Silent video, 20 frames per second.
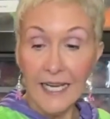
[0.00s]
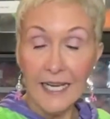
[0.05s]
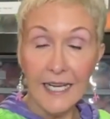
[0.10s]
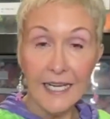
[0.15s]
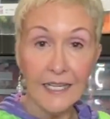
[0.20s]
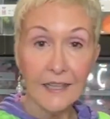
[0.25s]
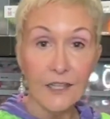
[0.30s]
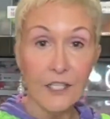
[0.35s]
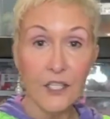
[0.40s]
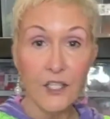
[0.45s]

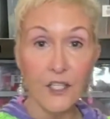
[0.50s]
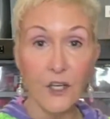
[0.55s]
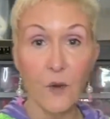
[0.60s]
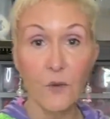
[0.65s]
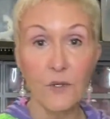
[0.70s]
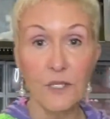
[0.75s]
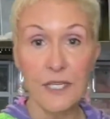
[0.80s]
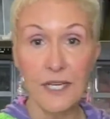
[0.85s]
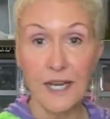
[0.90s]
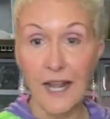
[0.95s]
in the
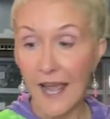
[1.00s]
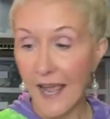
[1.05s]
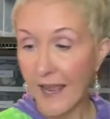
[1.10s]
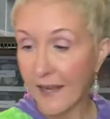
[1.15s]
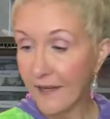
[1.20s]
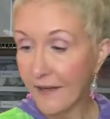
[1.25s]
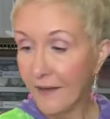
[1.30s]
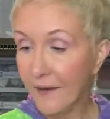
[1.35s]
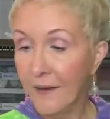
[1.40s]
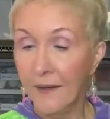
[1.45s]
show
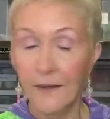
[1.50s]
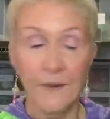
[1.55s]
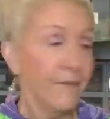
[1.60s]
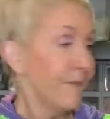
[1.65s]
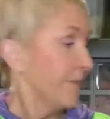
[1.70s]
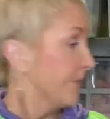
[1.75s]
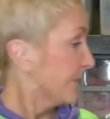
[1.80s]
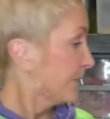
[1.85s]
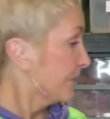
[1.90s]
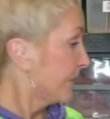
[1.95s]
today.
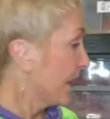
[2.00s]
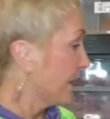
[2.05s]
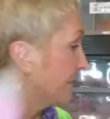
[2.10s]
But